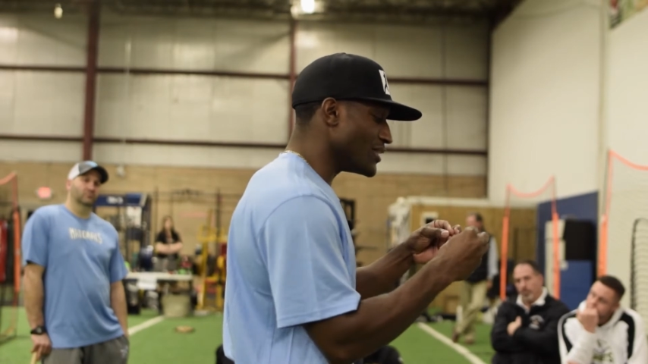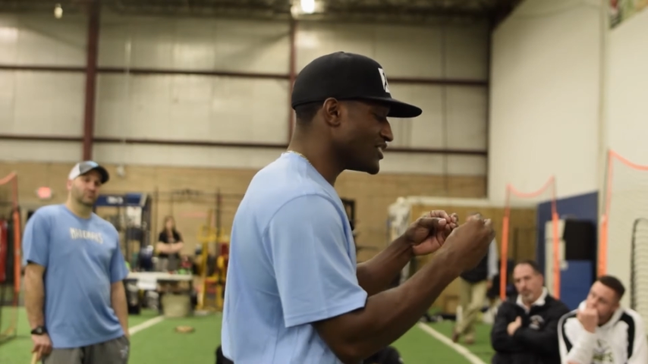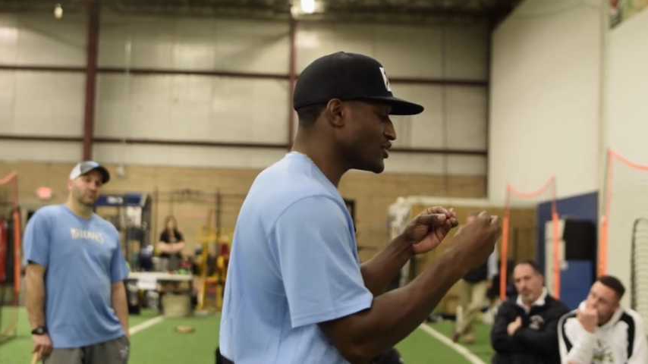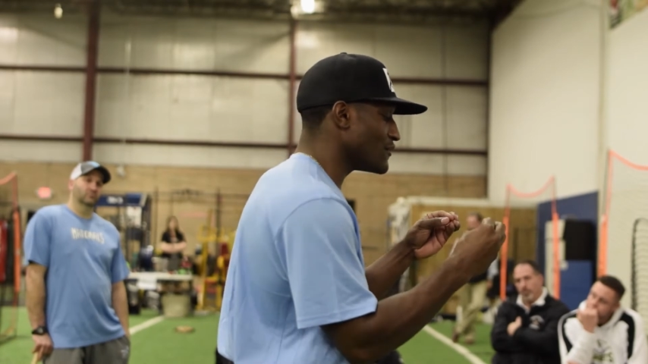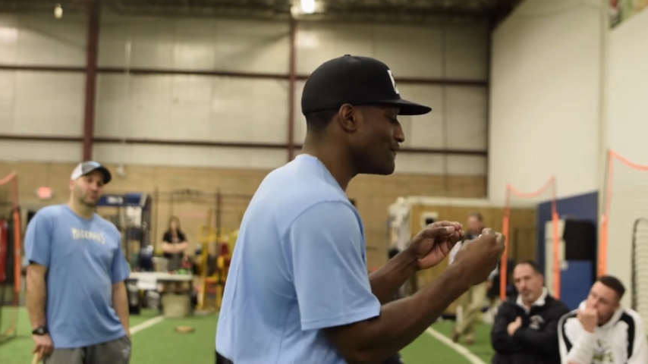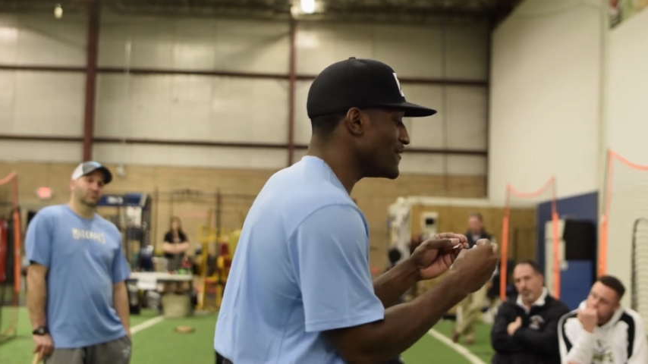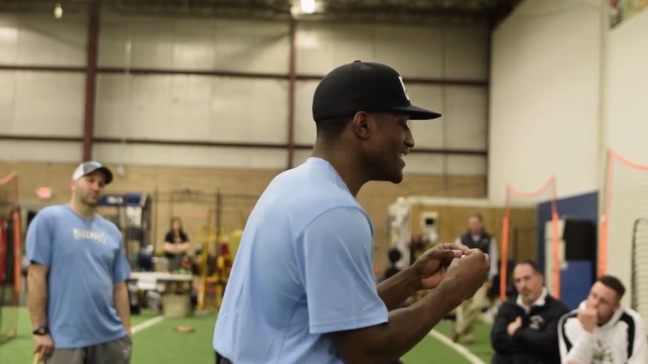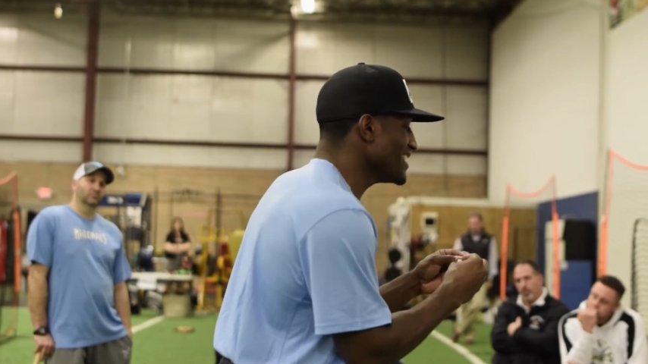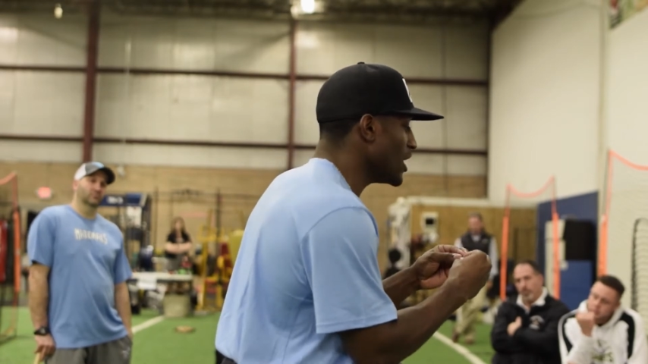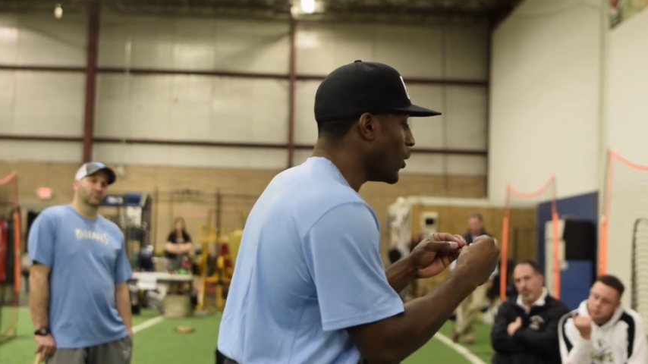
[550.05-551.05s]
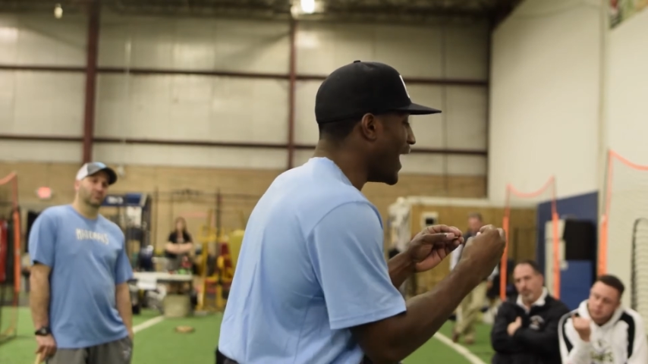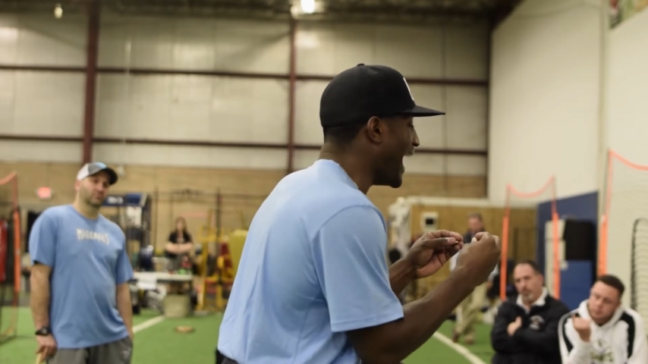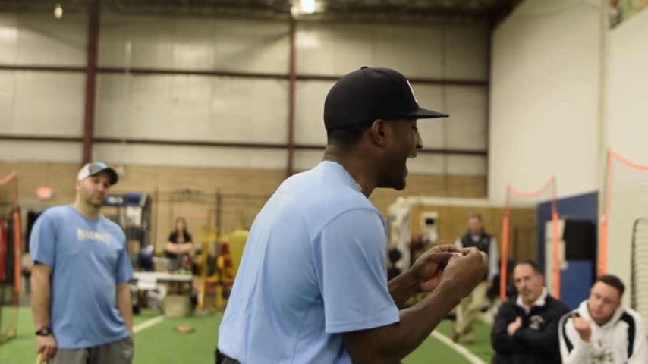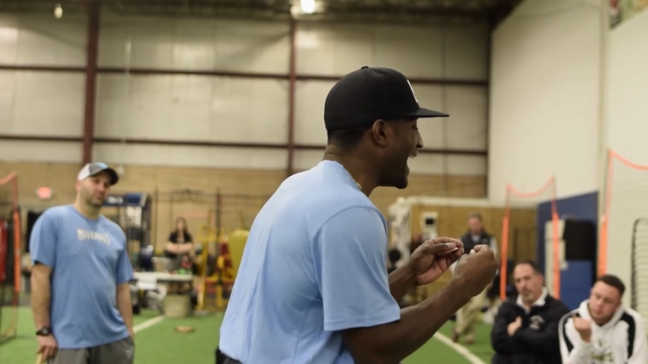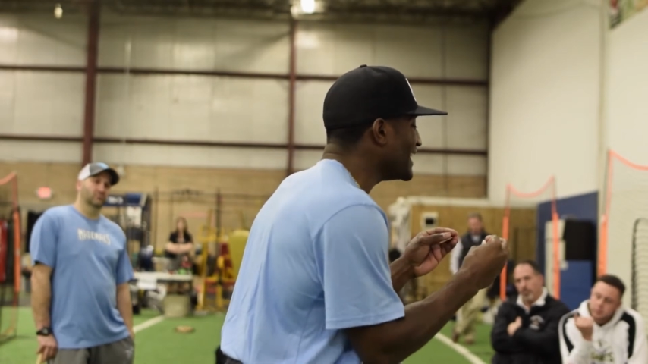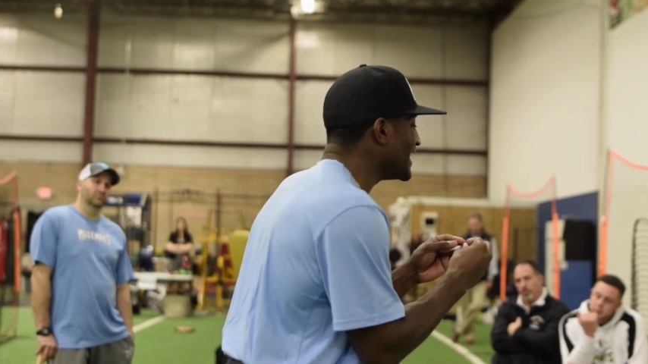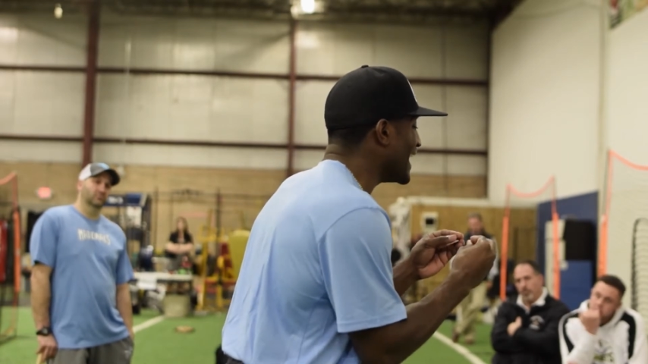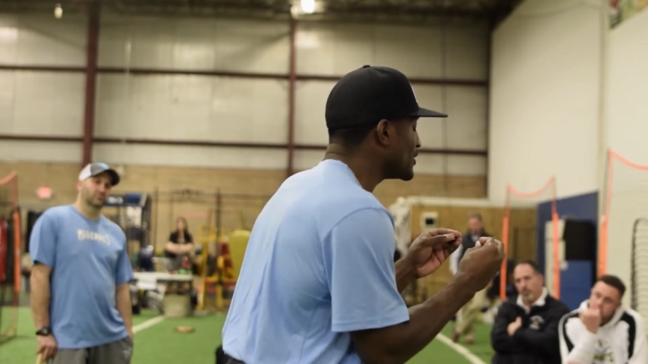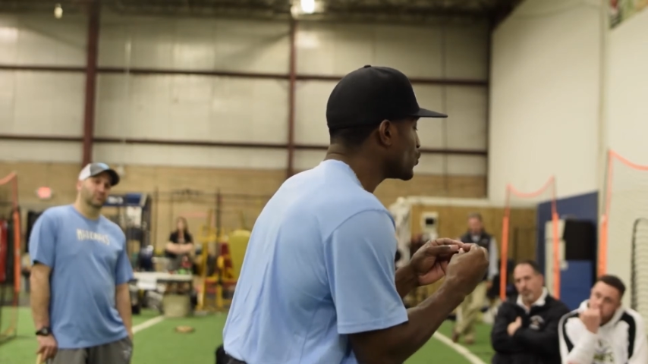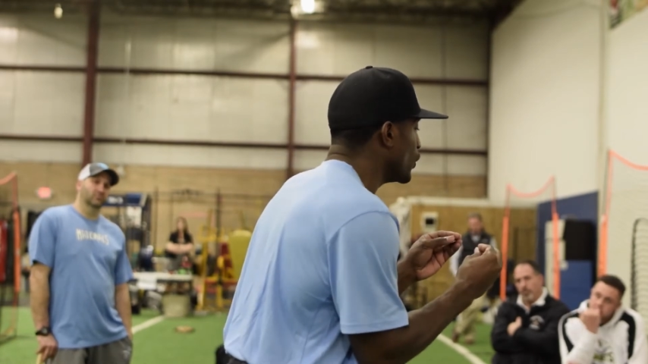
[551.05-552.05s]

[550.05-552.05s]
that your video highlights